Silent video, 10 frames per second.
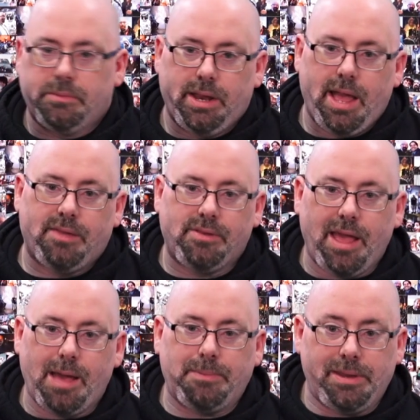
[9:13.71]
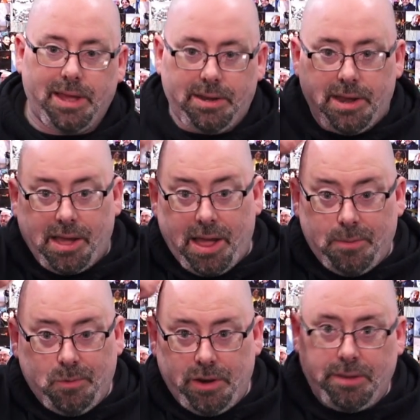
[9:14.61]
it hasn't happened yet. Knock
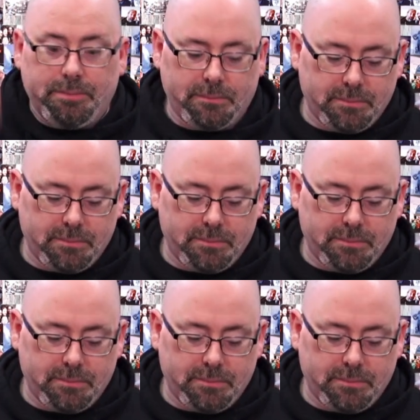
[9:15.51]
on wood,